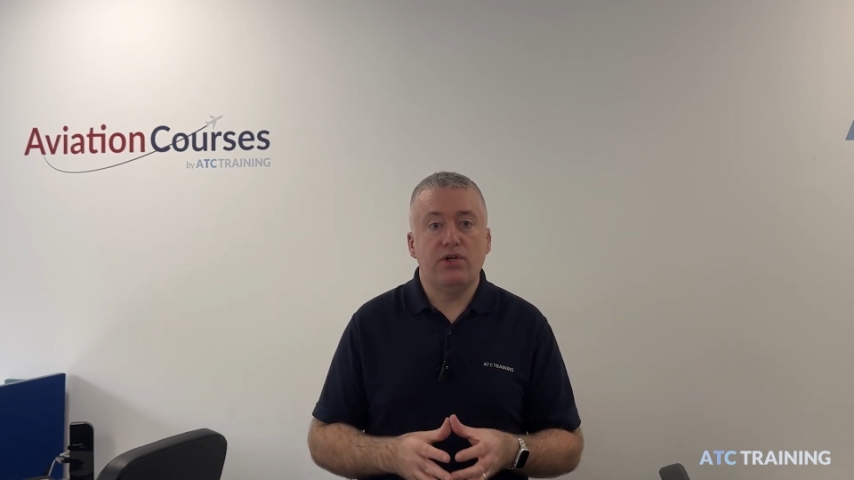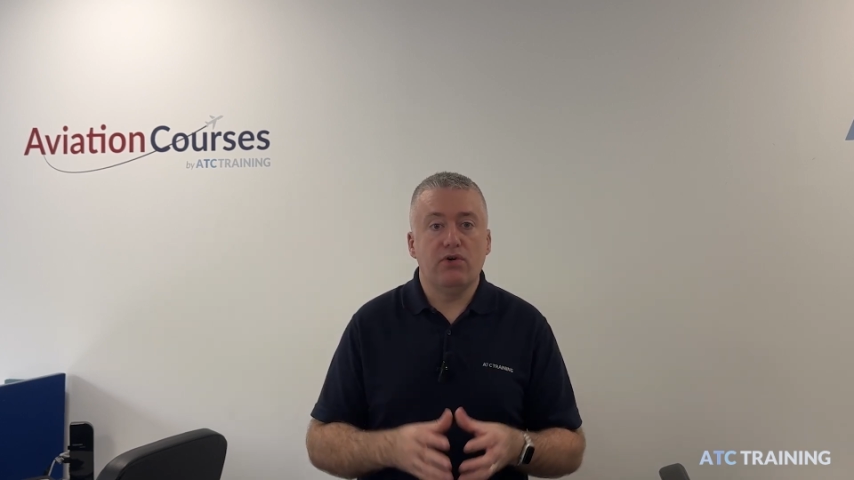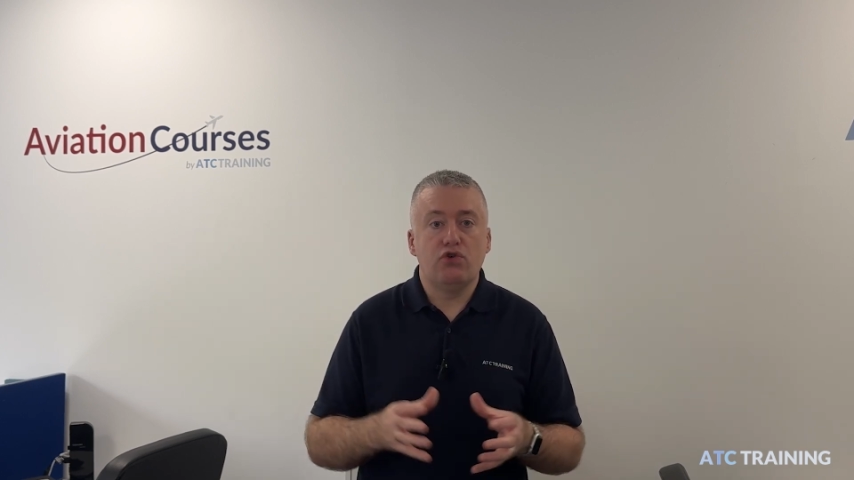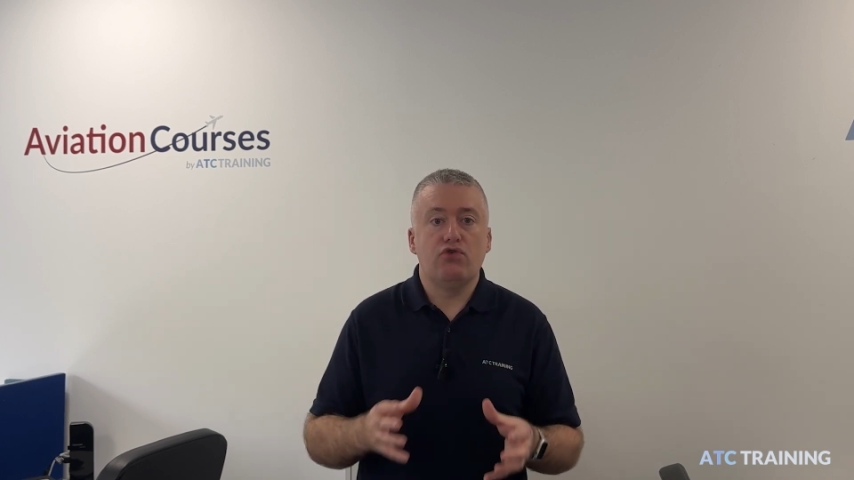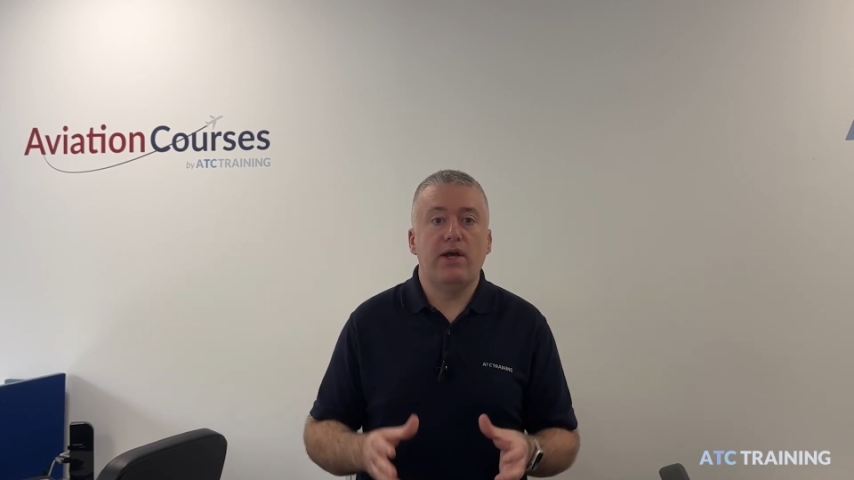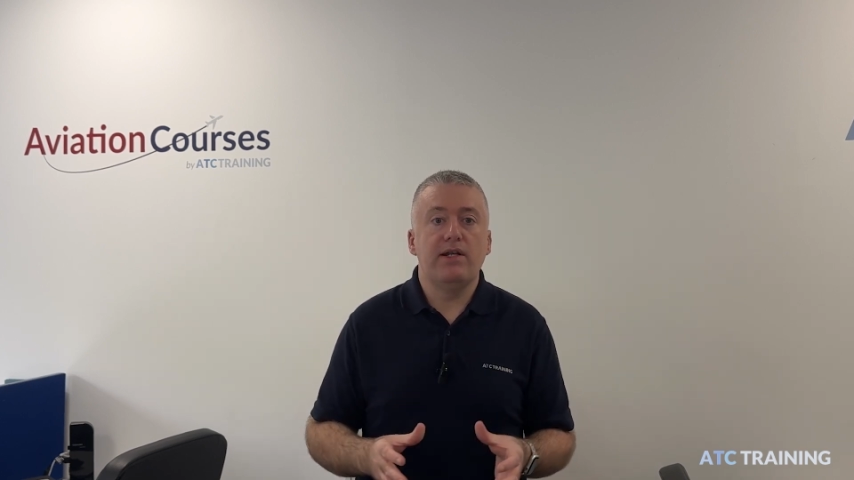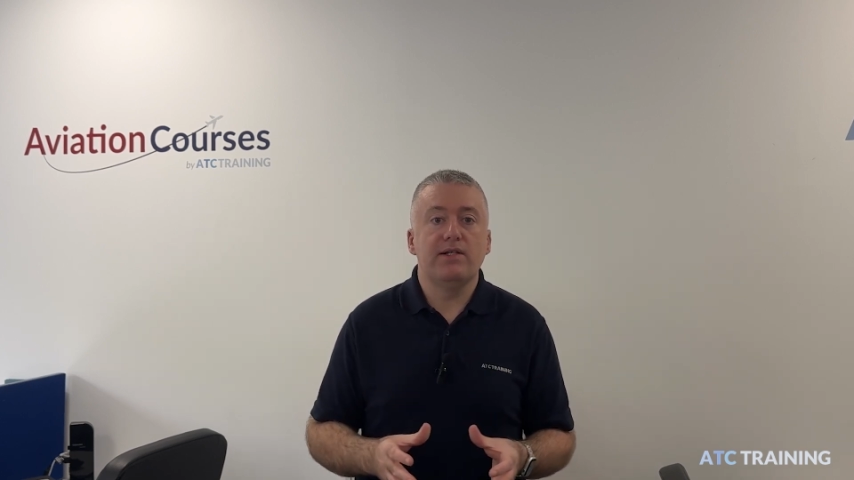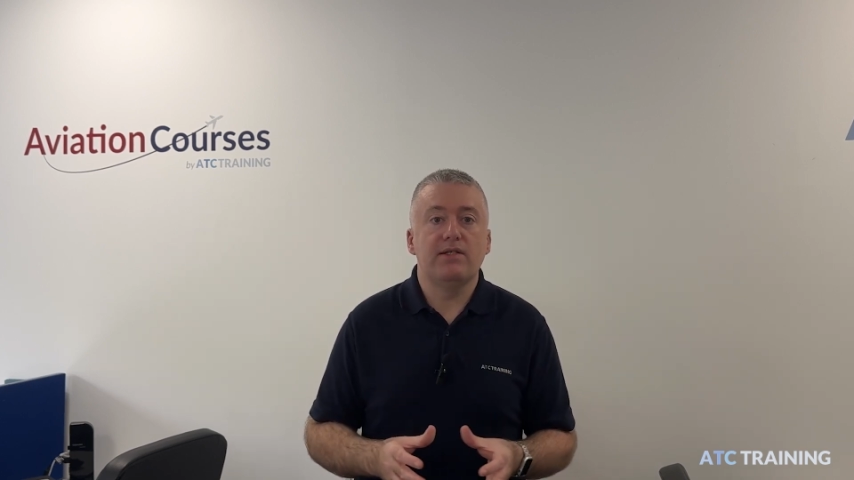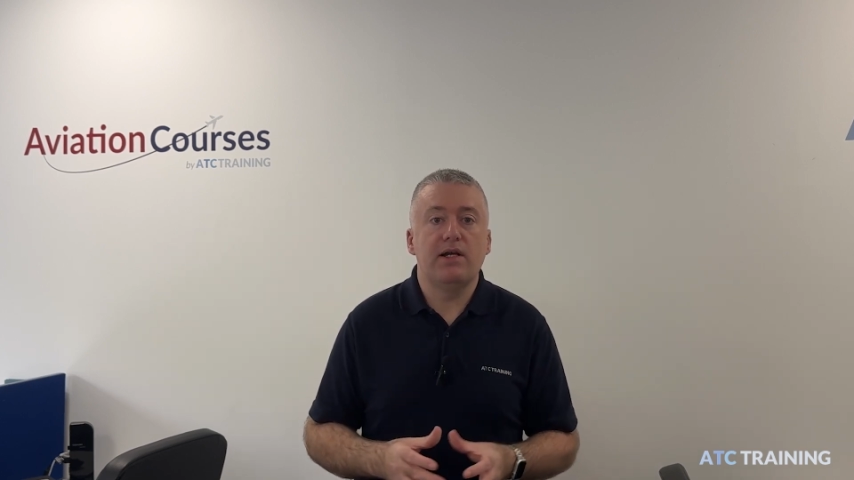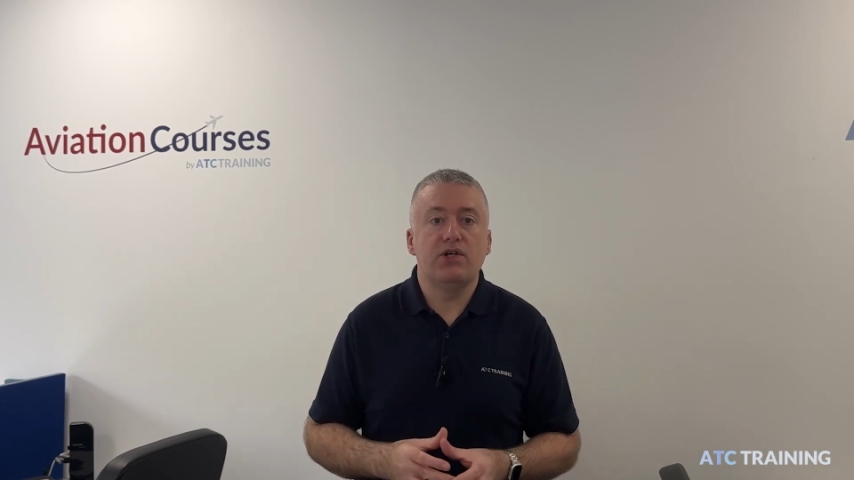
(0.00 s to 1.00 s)
your
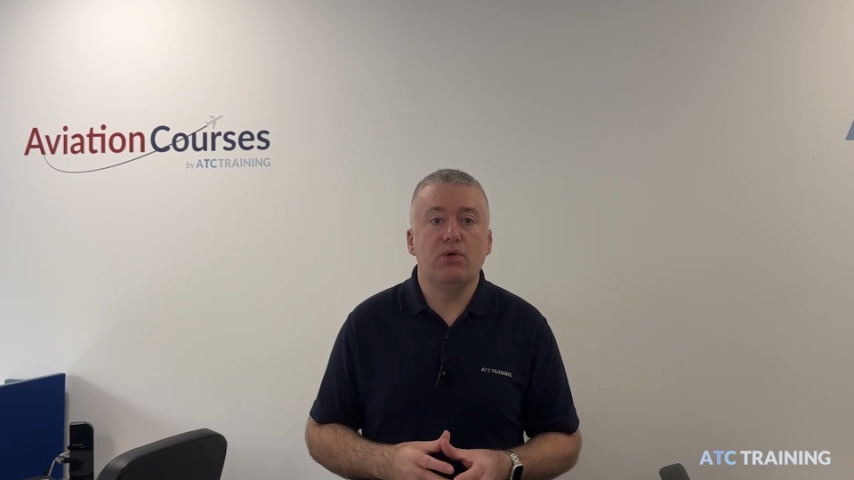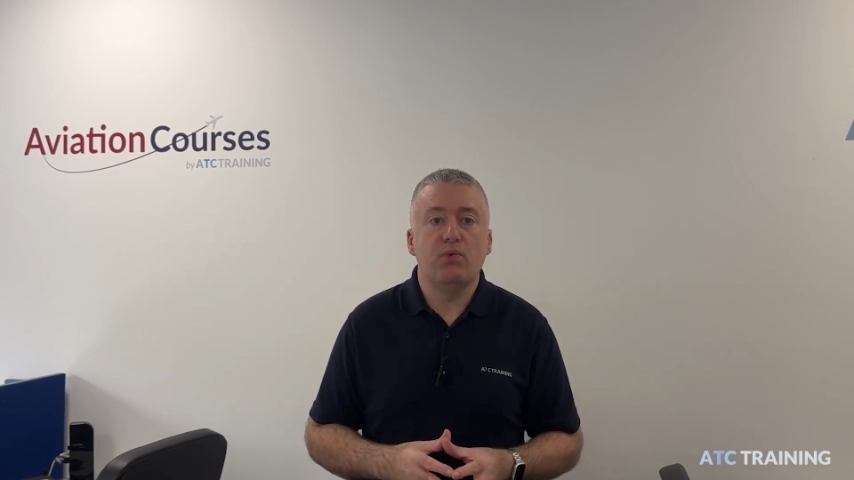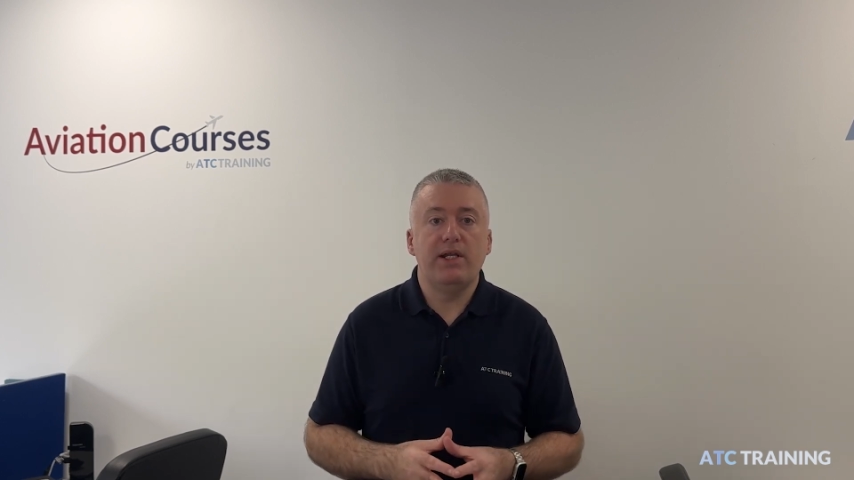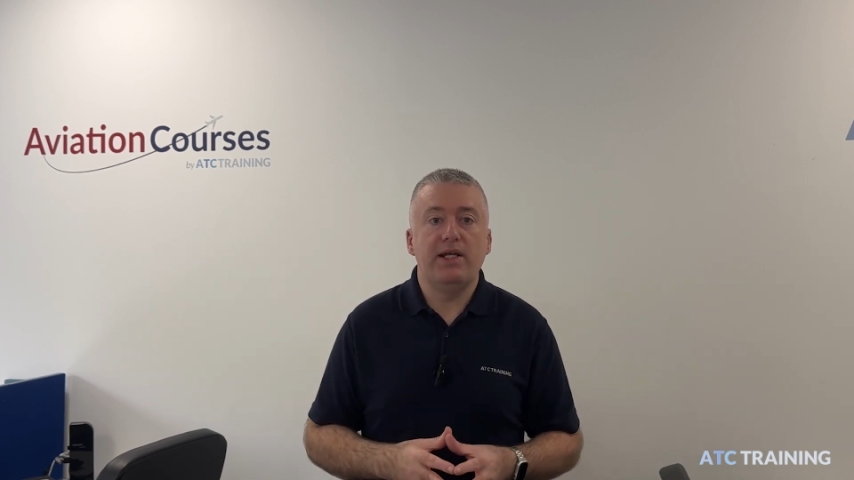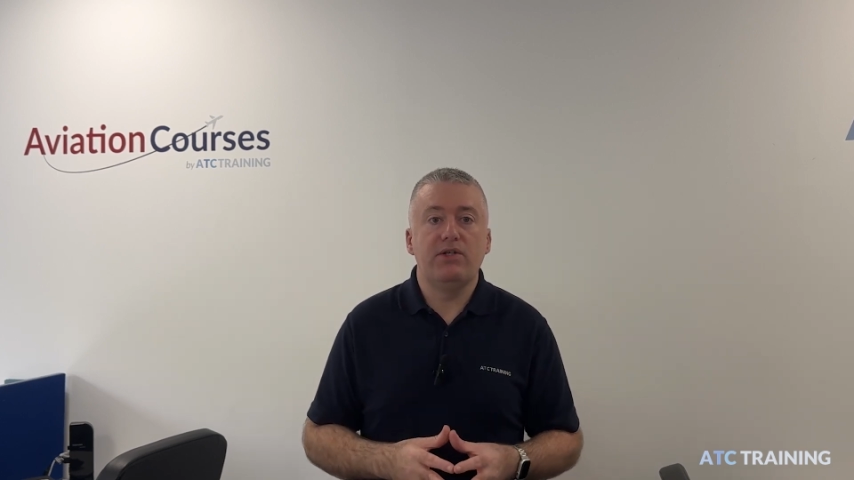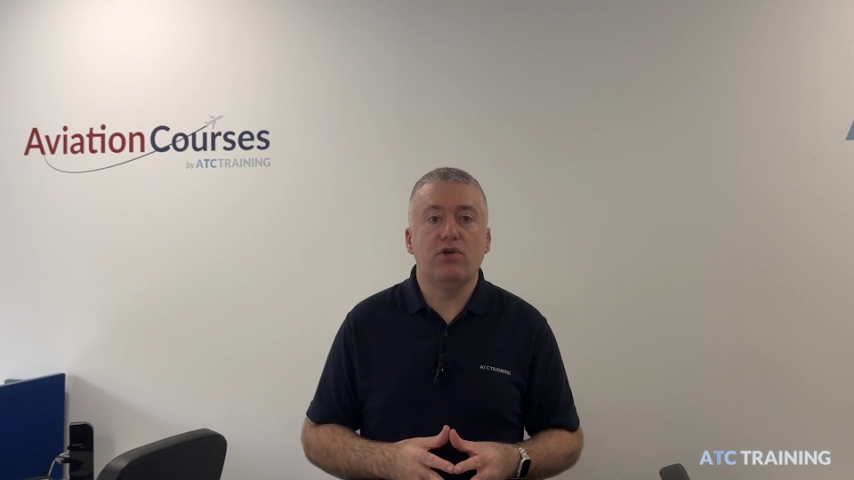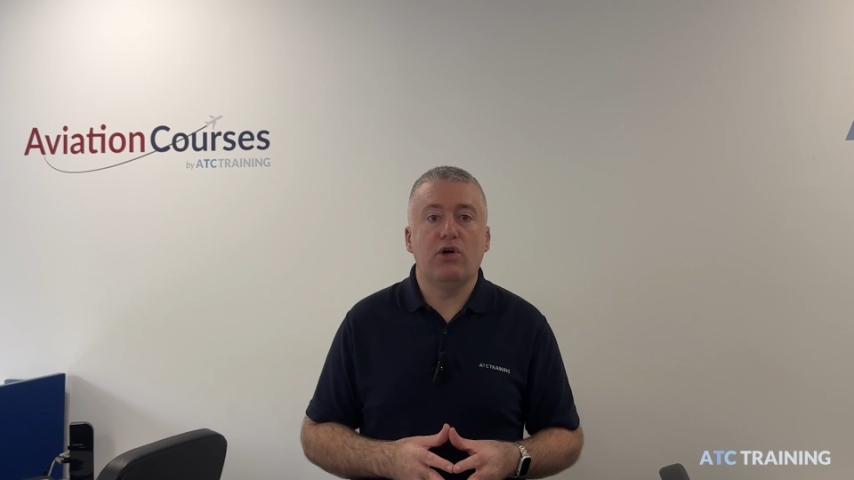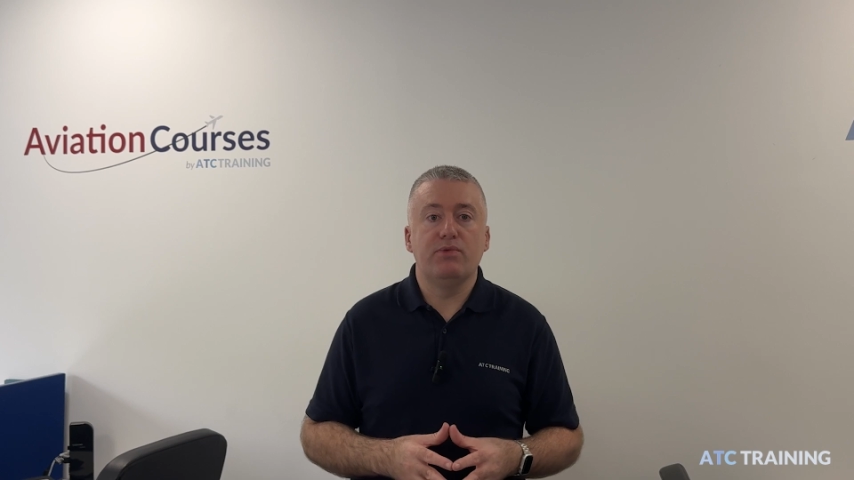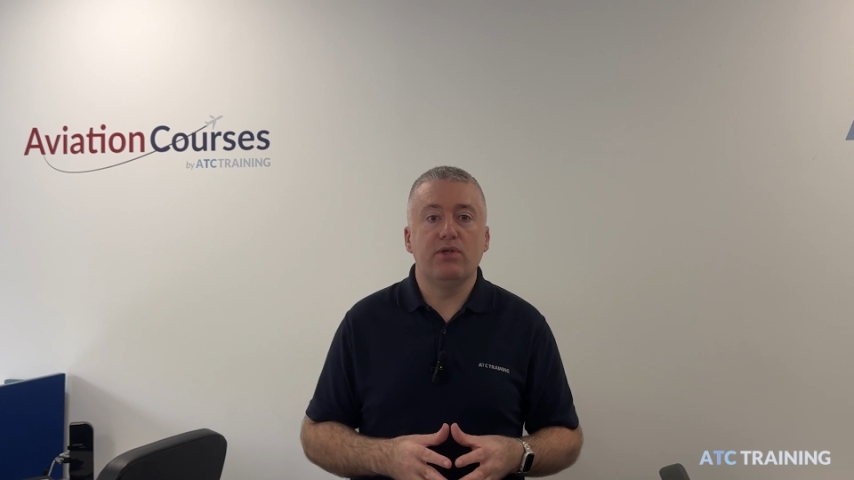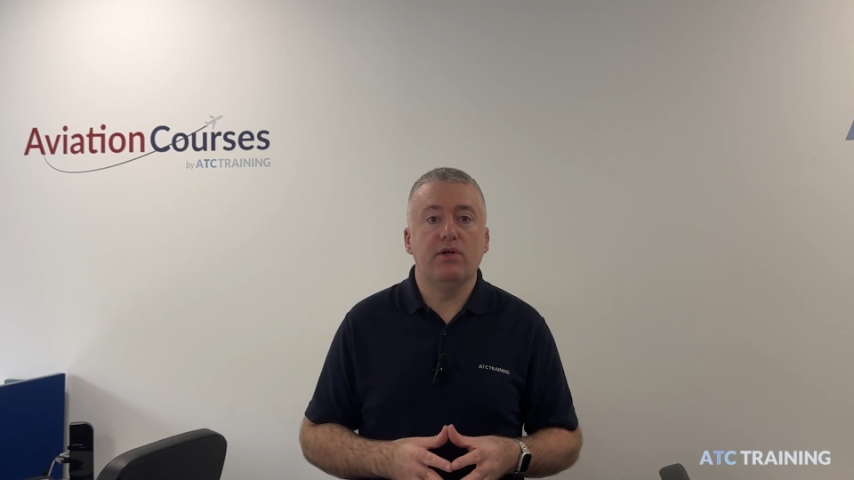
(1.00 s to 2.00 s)
training session we need to
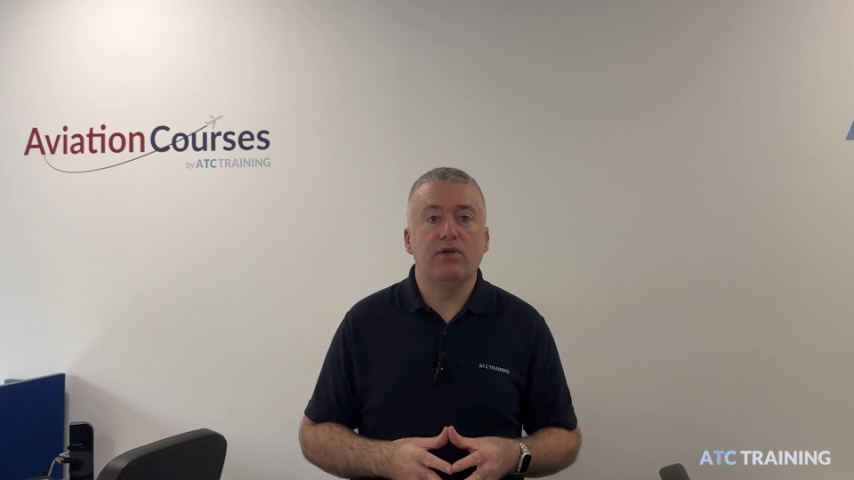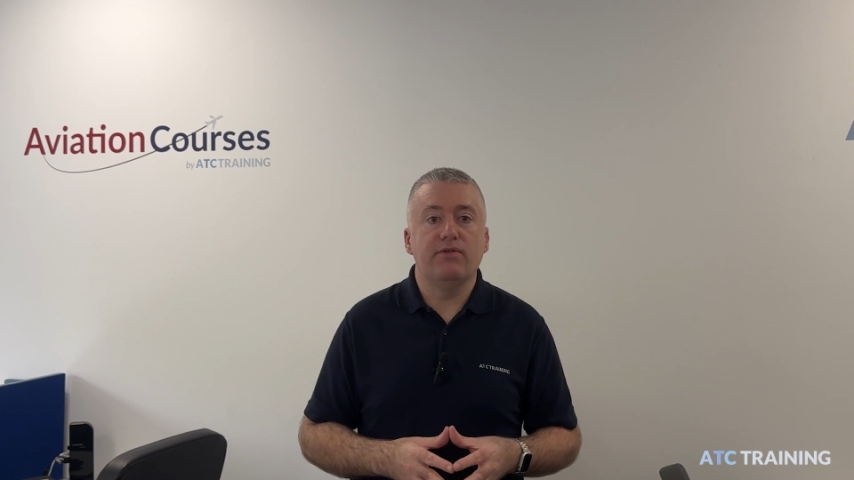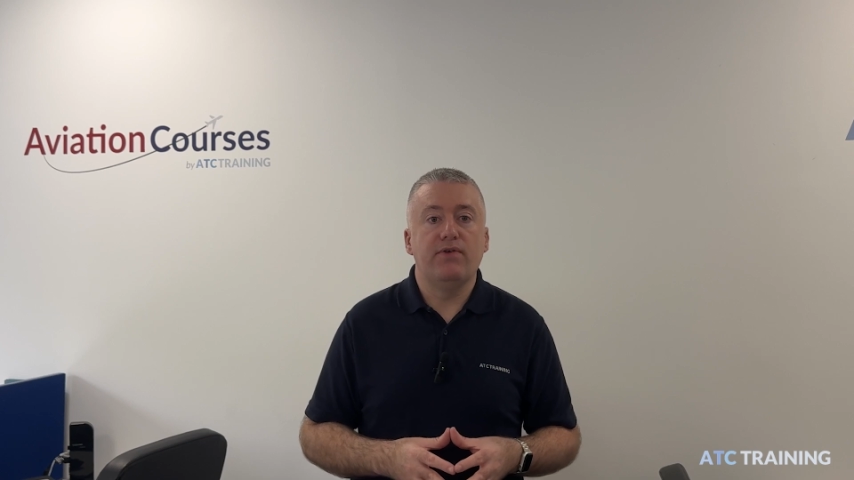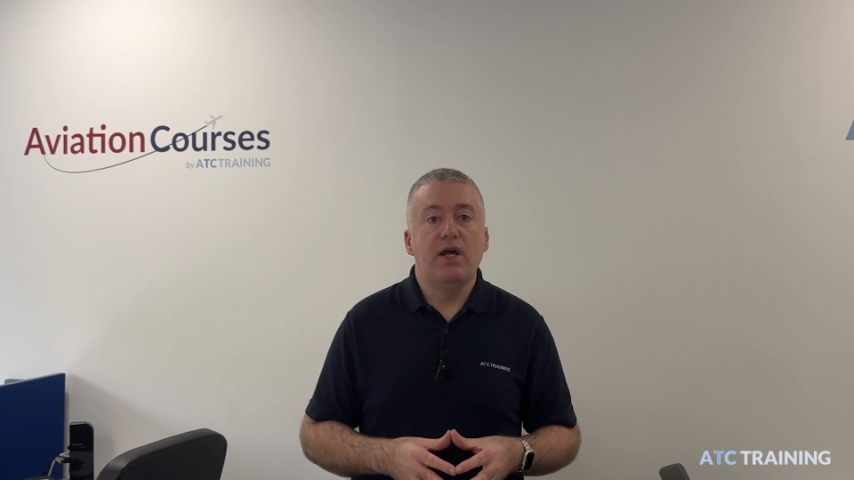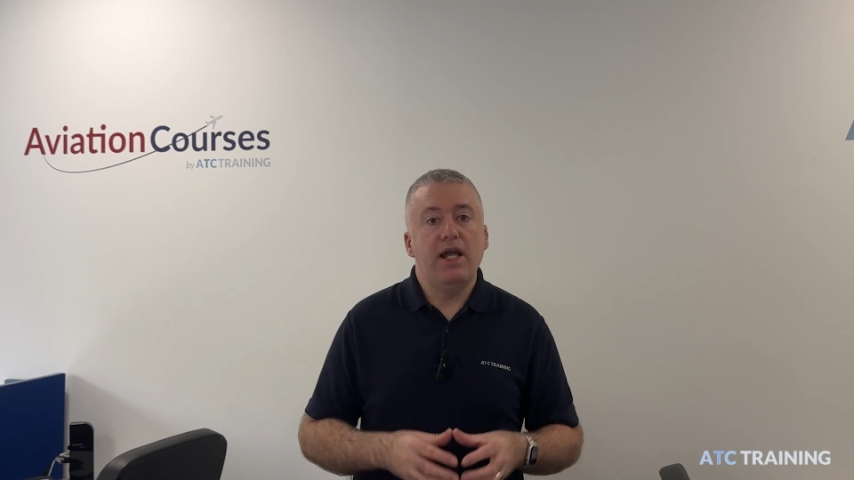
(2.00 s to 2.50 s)
observe,